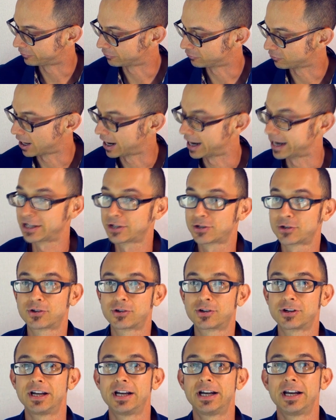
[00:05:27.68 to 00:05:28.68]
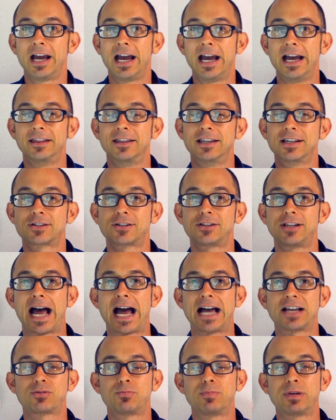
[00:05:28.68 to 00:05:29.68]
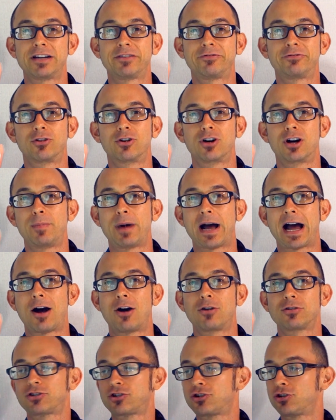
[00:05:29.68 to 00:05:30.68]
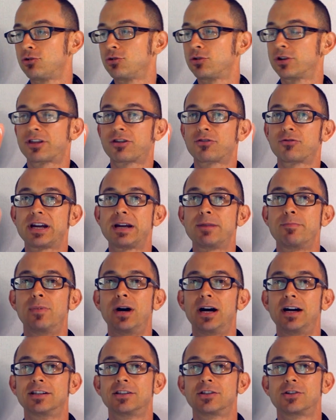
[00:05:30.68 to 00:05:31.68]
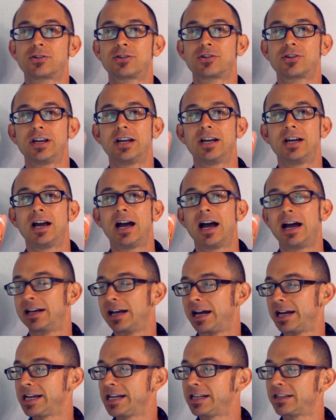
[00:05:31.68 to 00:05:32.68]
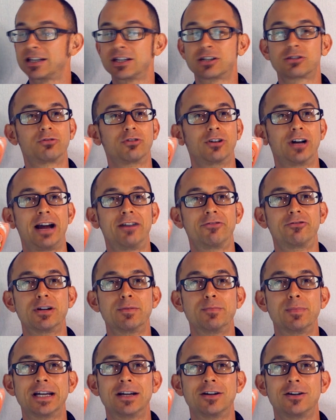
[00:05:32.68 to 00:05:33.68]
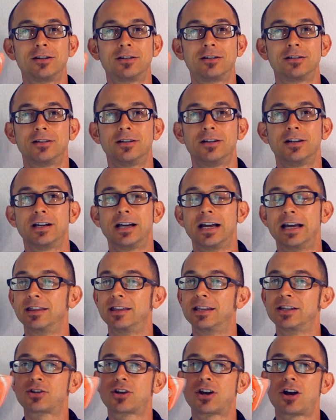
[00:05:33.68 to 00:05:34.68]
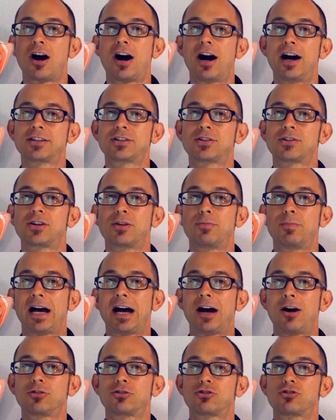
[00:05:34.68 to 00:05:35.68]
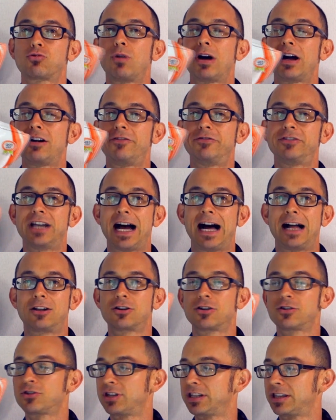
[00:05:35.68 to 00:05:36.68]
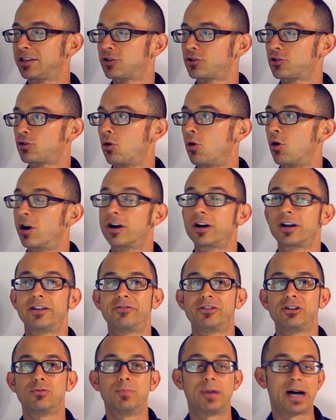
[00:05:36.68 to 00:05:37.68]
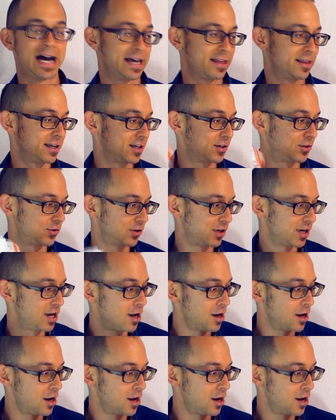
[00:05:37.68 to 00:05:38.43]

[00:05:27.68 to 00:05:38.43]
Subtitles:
rice. And this lasts me for about 2 to 3 months. And I eat this for every meal. And this costs about $12 at the store if you buy this.